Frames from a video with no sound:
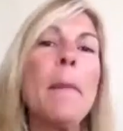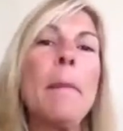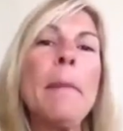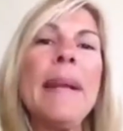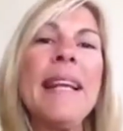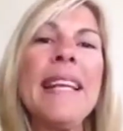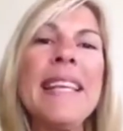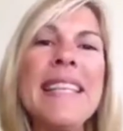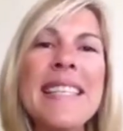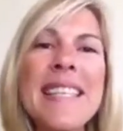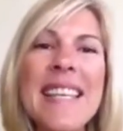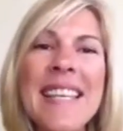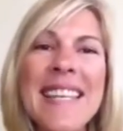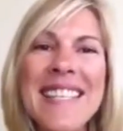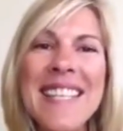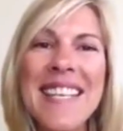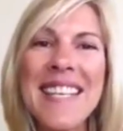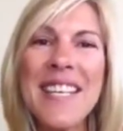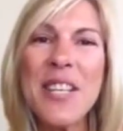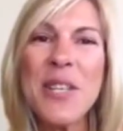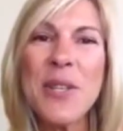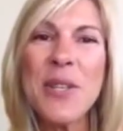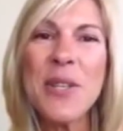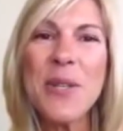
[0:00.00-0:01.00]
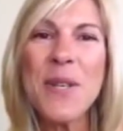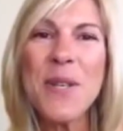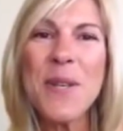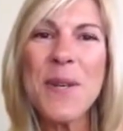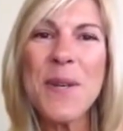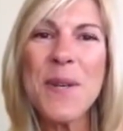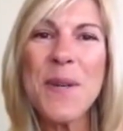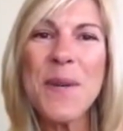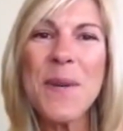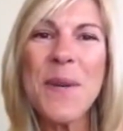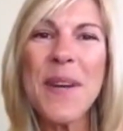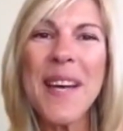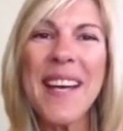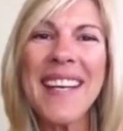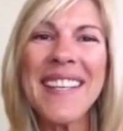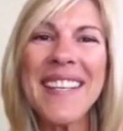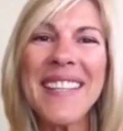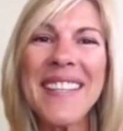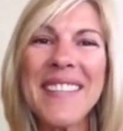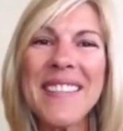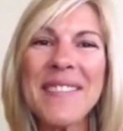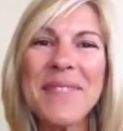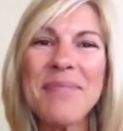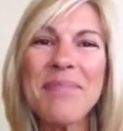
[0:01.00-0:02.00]
Please continue
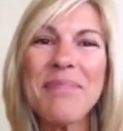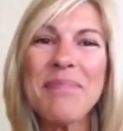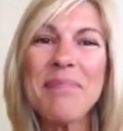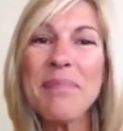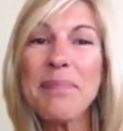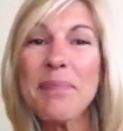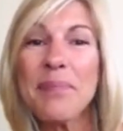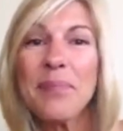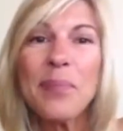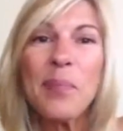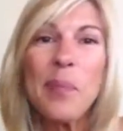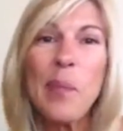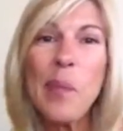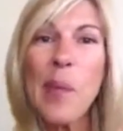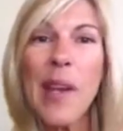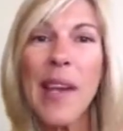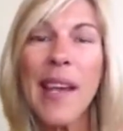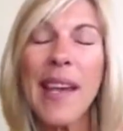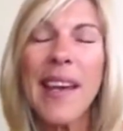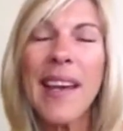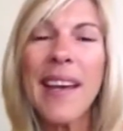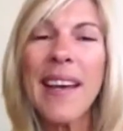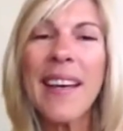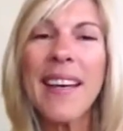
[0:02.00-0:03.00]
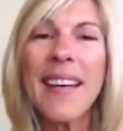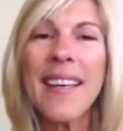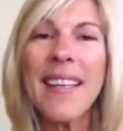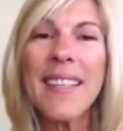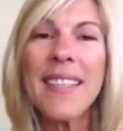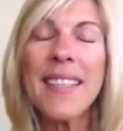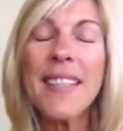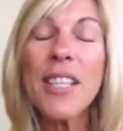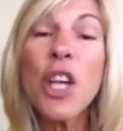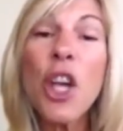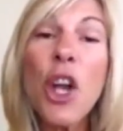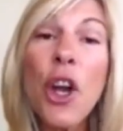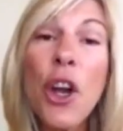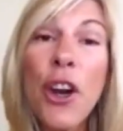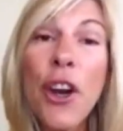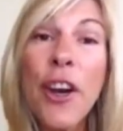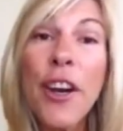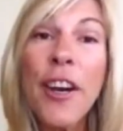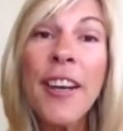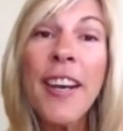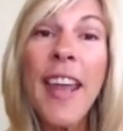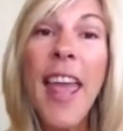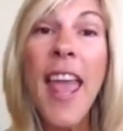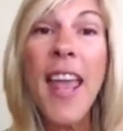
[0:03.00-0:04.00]
to
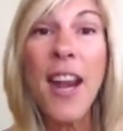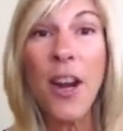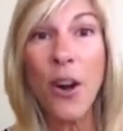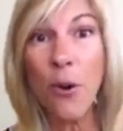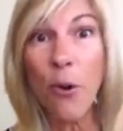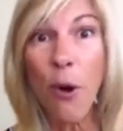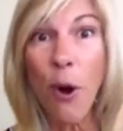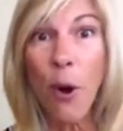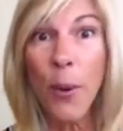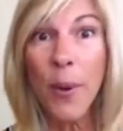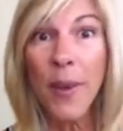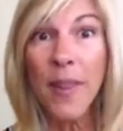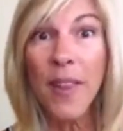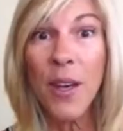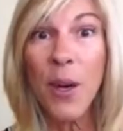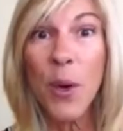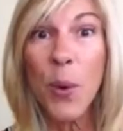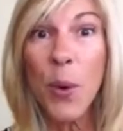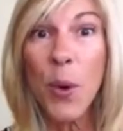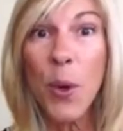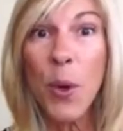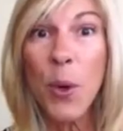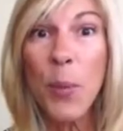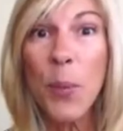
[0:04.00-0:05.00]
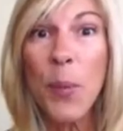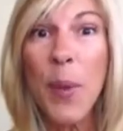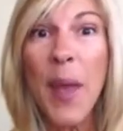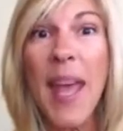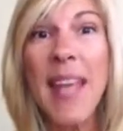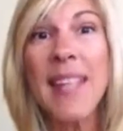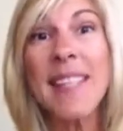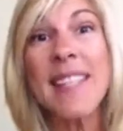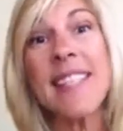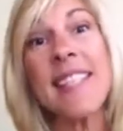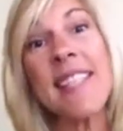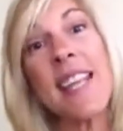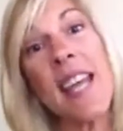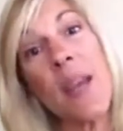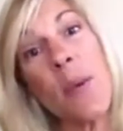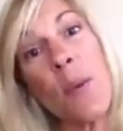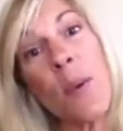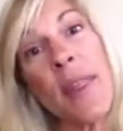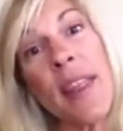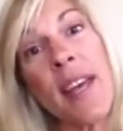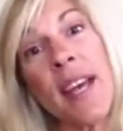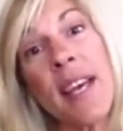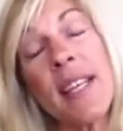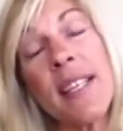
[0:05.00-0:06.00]
learn and grow in the group and
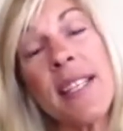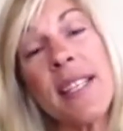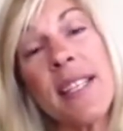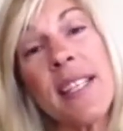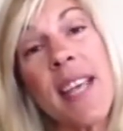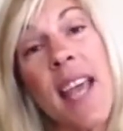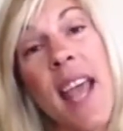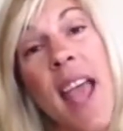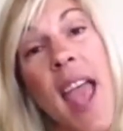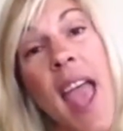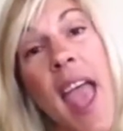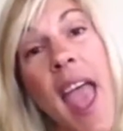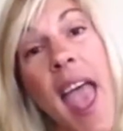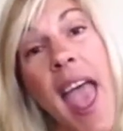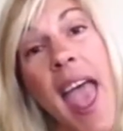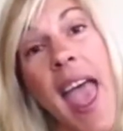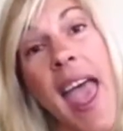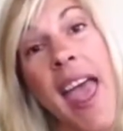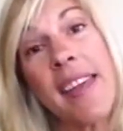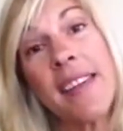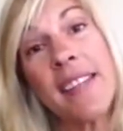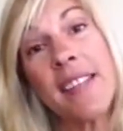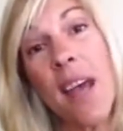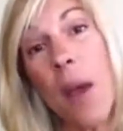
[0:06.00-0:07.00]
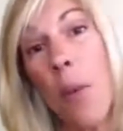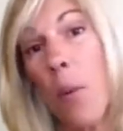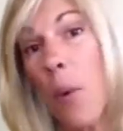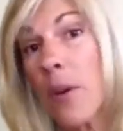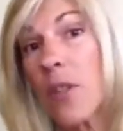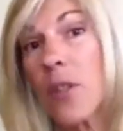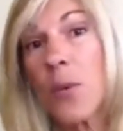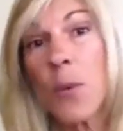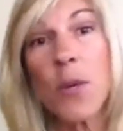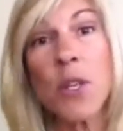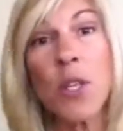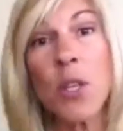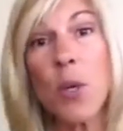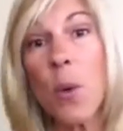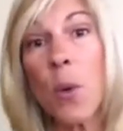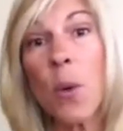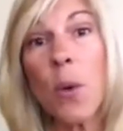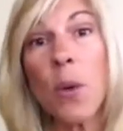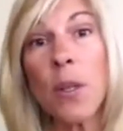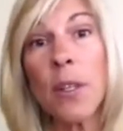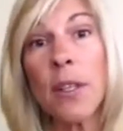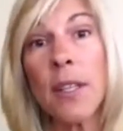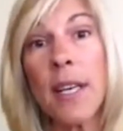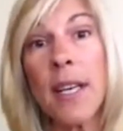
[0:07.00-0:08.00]
stay with us. And I want to wish you
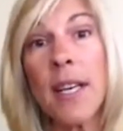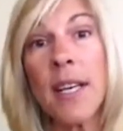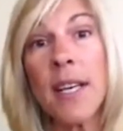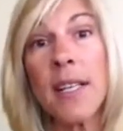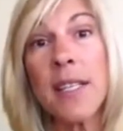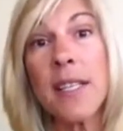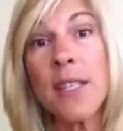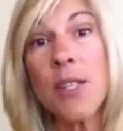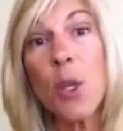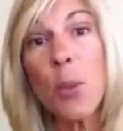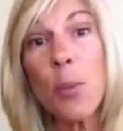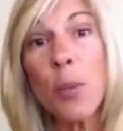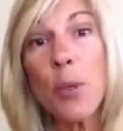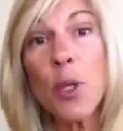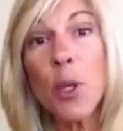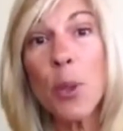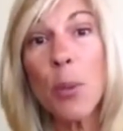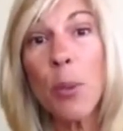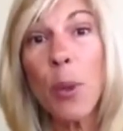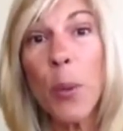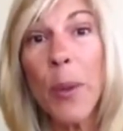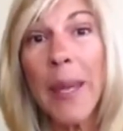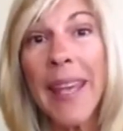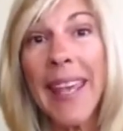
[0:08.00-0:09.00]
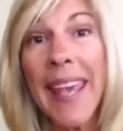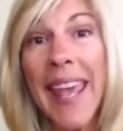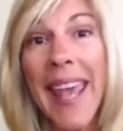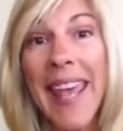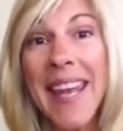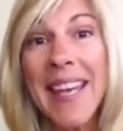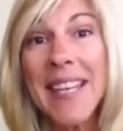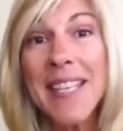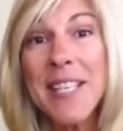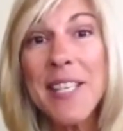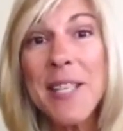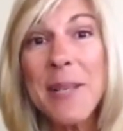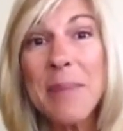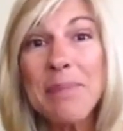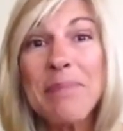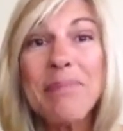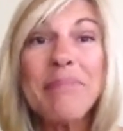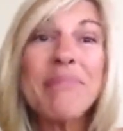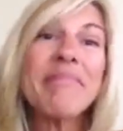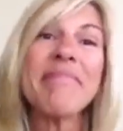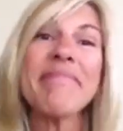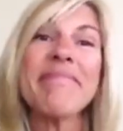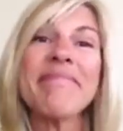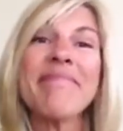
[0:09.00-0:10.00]
all a super duper weekend.
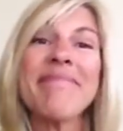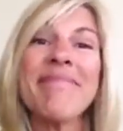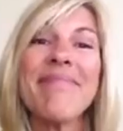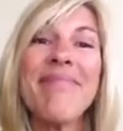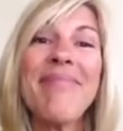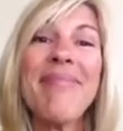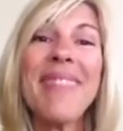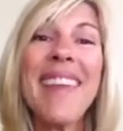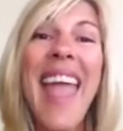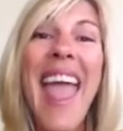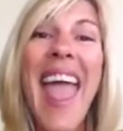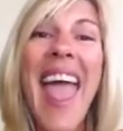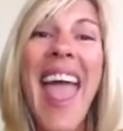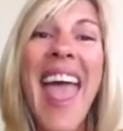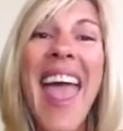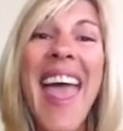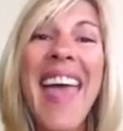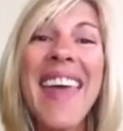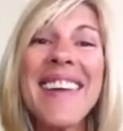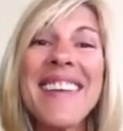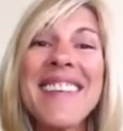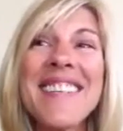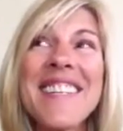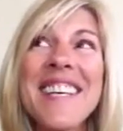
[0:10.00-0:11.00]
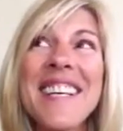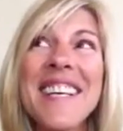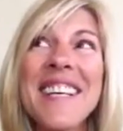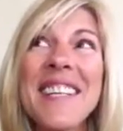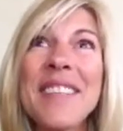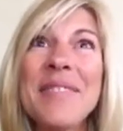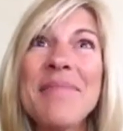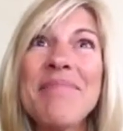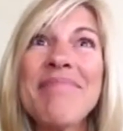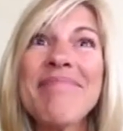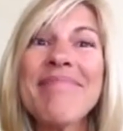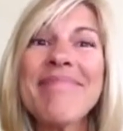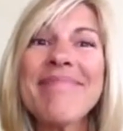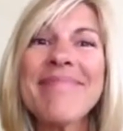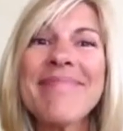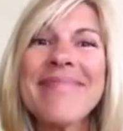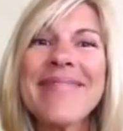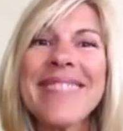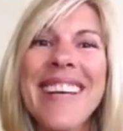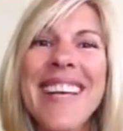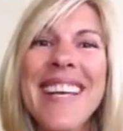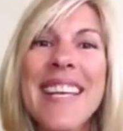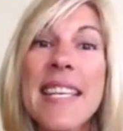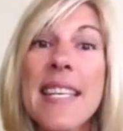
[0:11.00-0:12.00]
And
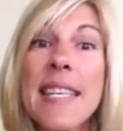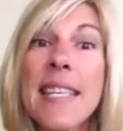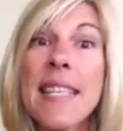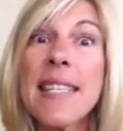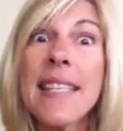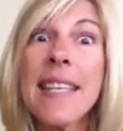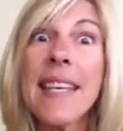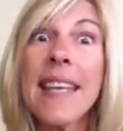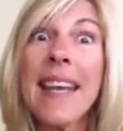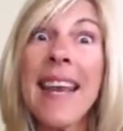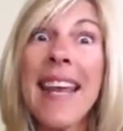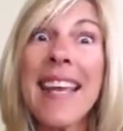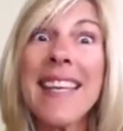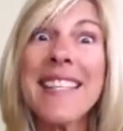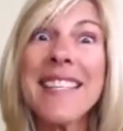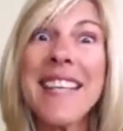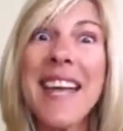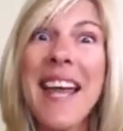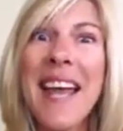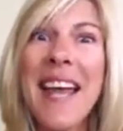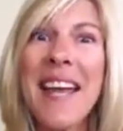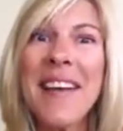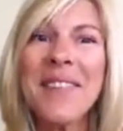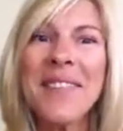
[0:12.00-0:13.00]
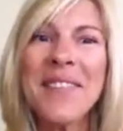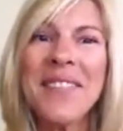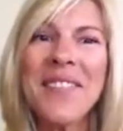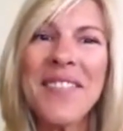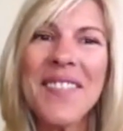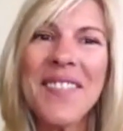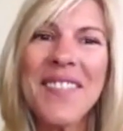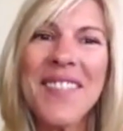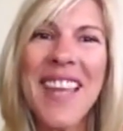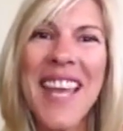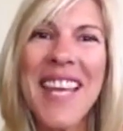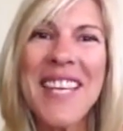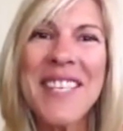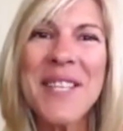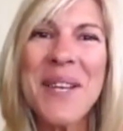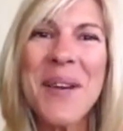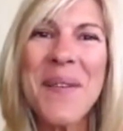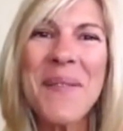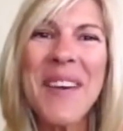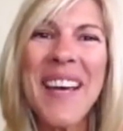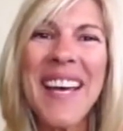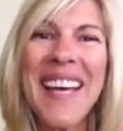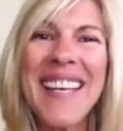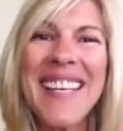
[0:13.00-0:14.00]
see you next time. Thanks
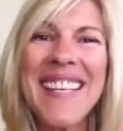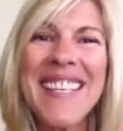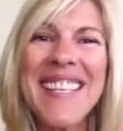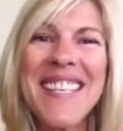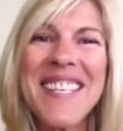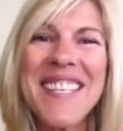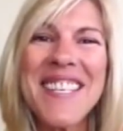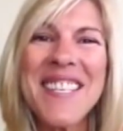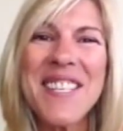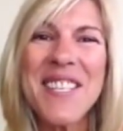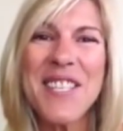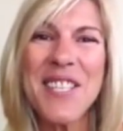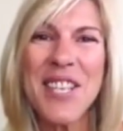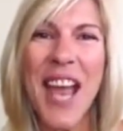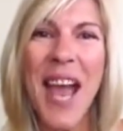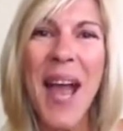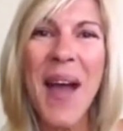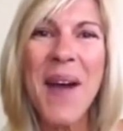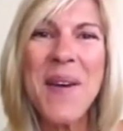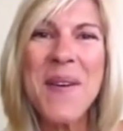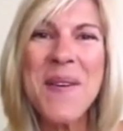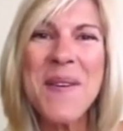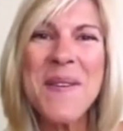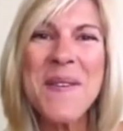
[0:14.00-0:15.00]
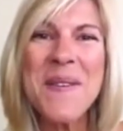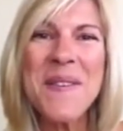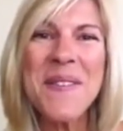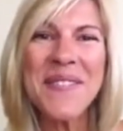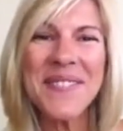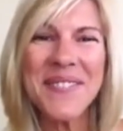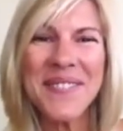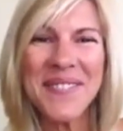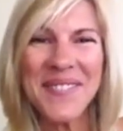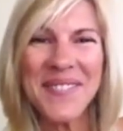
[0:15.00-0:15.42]
so much. Ciao.